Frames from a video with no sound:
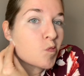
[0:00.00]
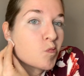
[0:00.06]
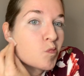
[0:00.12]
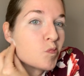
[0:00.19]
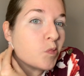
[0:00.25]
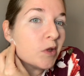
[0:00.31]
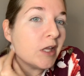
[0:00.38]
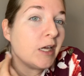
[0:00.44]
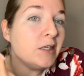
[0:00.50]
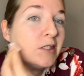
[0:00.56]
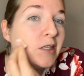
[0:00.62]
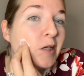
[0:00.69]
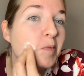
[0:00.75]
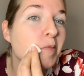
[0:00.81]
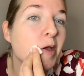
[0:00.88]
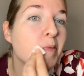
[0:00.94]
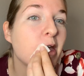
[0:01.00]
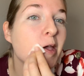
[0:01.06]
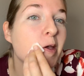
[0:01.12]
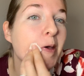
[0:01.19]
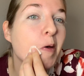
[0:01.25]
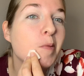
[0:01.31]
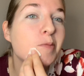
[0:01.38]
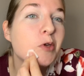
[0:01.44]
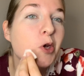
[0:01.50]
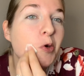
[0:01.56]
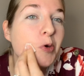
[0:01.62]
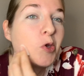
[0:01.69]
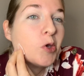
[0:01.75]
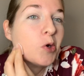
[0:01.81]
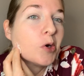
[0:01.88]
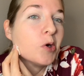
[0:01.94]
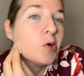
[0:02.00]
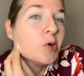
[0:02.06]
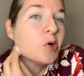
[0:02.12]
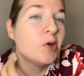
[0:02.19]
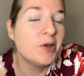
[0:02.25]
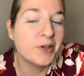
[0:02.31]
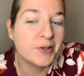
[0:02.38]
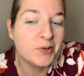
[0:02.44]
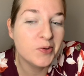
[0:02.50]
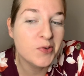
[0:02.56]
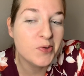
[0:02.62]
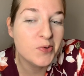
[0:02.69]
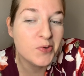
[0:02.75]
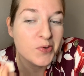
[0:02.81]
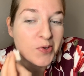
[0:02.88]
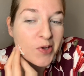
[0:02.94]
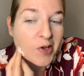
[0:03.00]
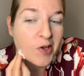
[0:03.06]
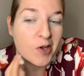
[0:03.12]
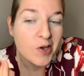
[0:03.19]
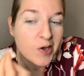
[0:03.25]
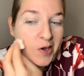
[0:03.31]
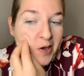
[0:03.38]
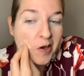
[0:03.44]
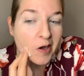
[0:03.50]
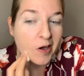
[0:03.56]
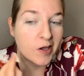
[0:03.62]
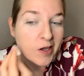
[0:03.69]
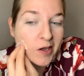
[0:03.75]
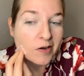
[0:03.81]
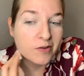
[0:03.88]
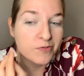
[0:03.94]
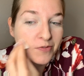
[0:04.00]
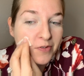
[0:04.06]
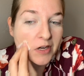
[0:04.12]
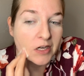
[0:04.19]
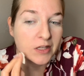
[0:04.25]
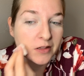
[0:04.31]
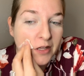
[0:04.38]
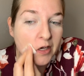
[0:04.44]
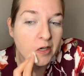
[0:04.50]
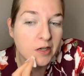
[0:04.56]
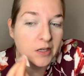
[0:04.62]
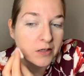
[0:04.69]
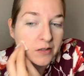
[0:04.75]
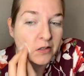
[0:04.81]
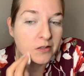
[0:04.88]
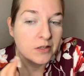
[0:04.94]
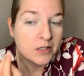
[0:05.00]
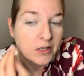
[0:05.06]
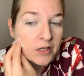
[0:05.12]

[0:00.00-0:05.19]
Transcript: blending my makeup down here I had a funny line.